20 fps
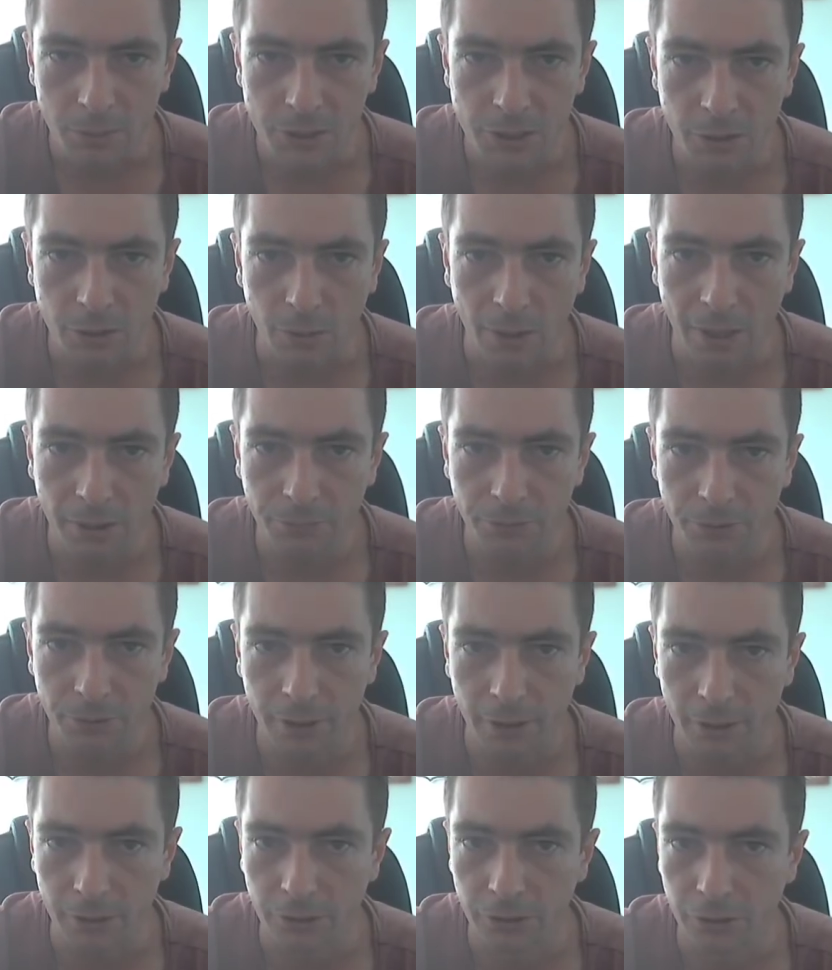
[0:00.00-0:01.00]
So after
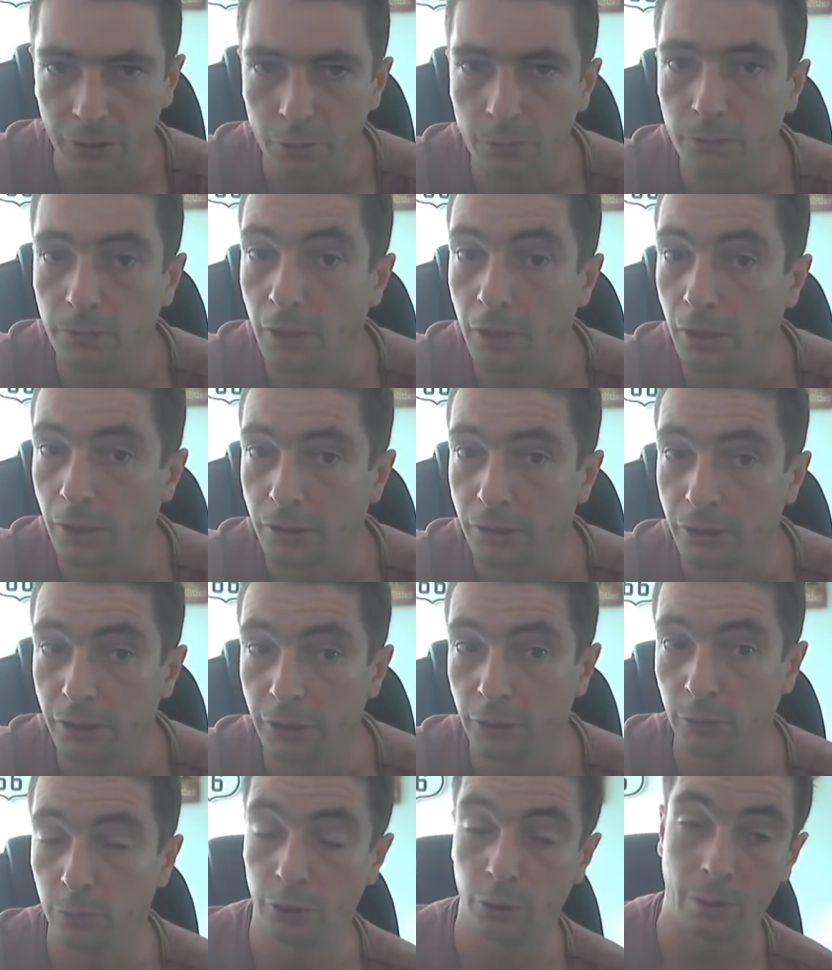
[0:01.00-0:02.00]
that, you
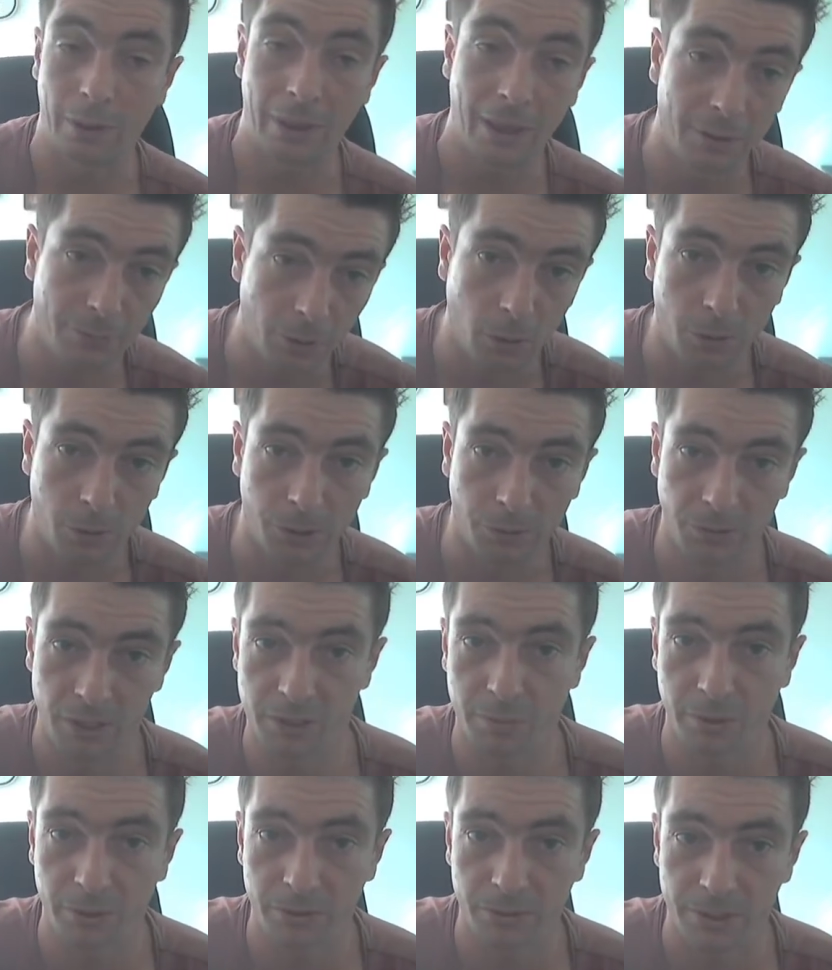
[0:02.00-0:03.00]
have
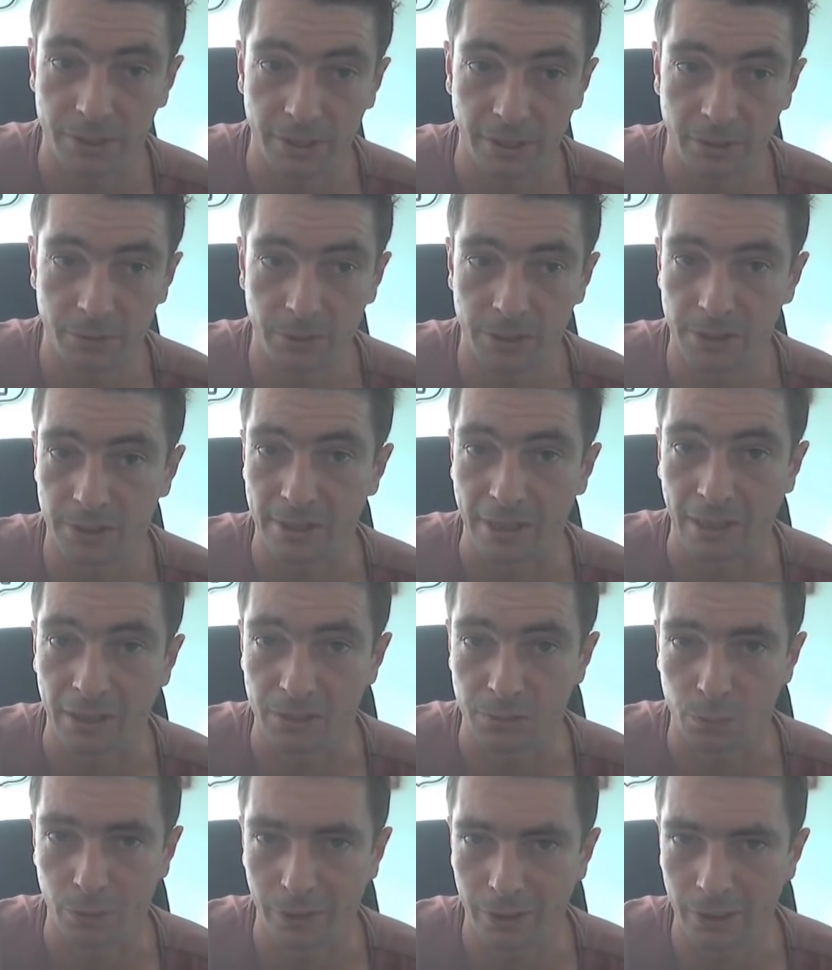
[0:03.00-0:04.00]
autoresponder sequences
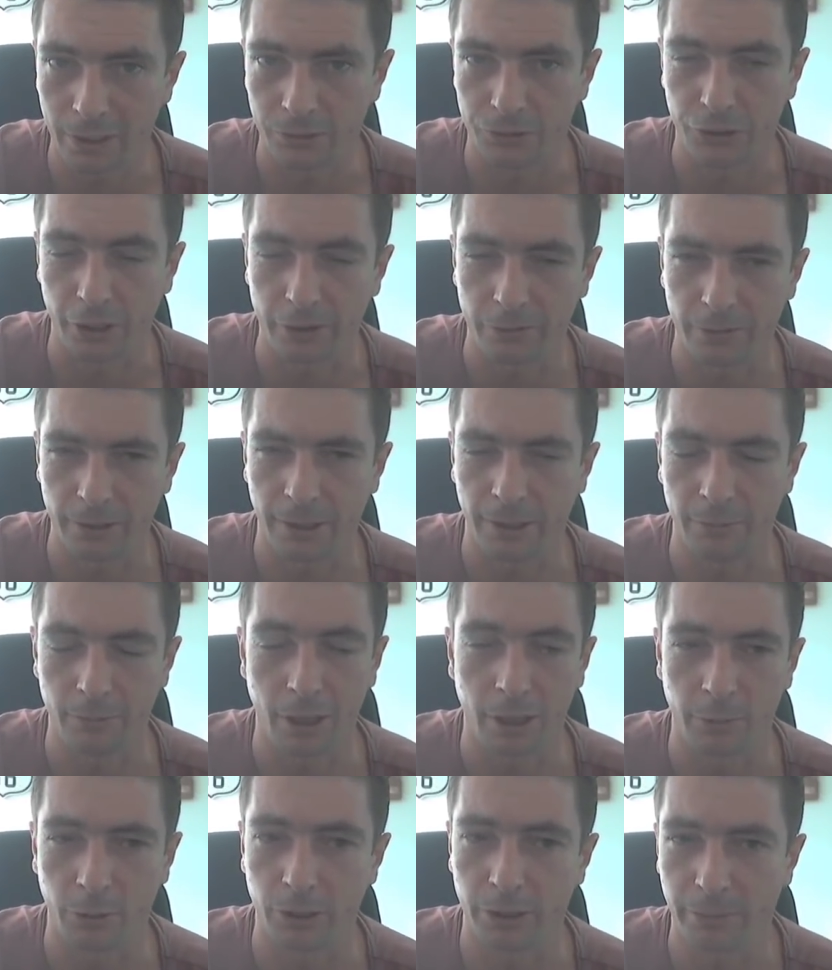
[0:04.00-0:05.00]
as well. Generally,
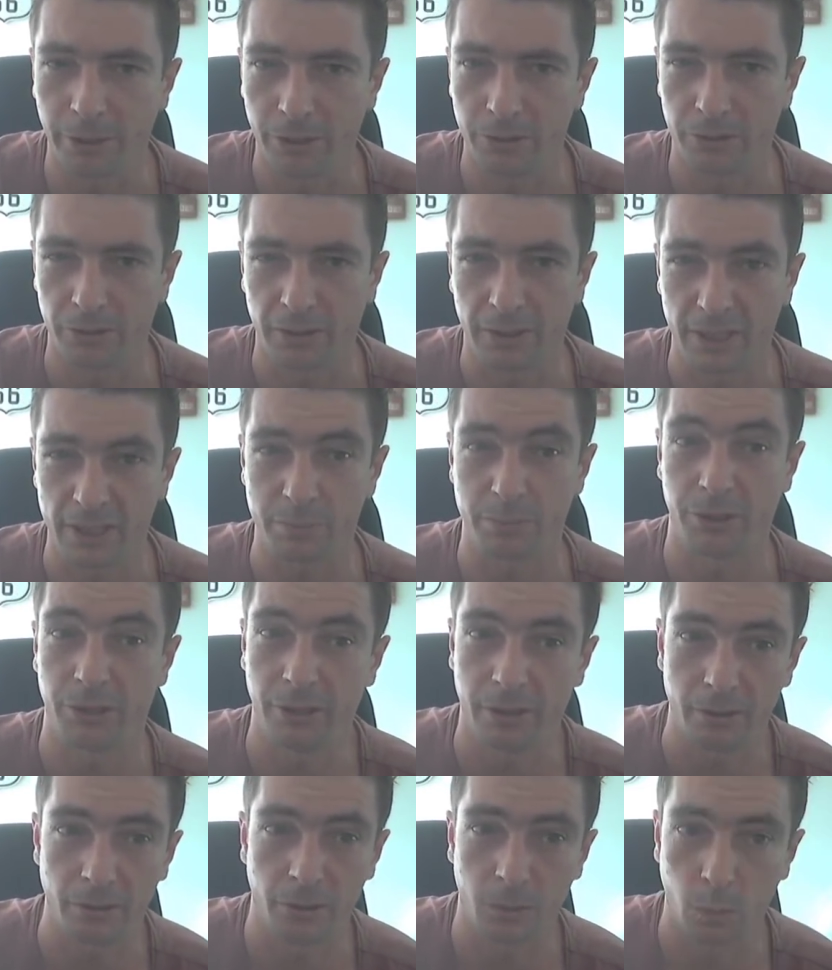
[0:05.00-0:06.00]
I'm going to be using this
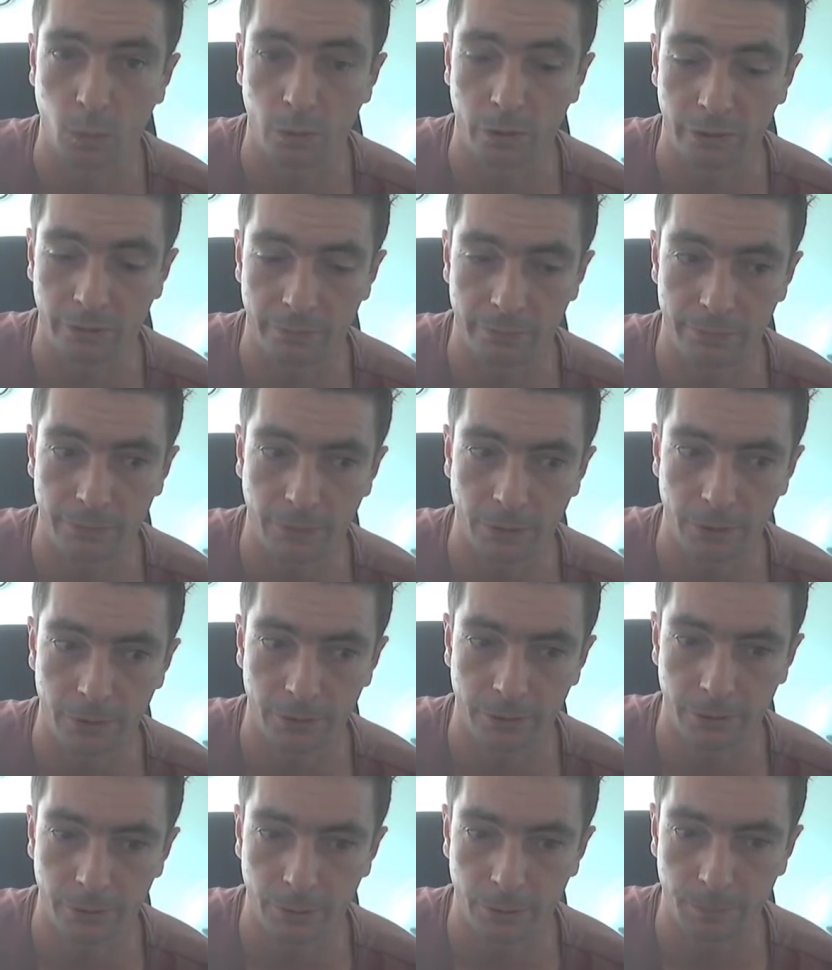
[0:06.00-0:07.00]
particular one
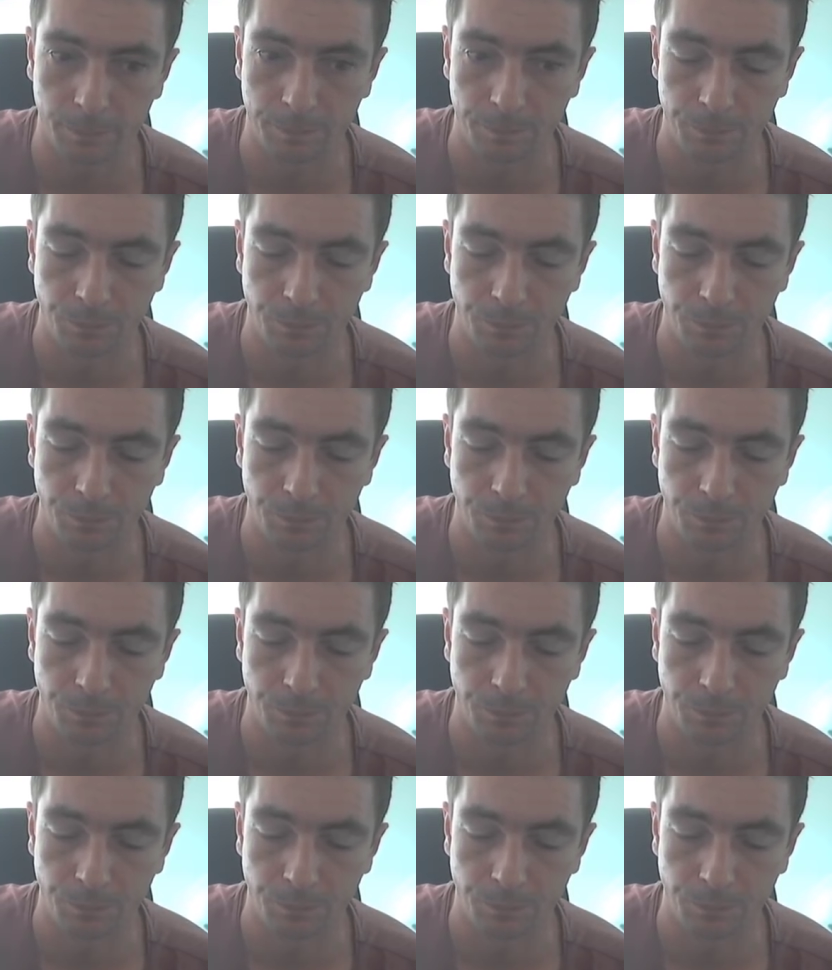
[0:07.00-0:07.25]
for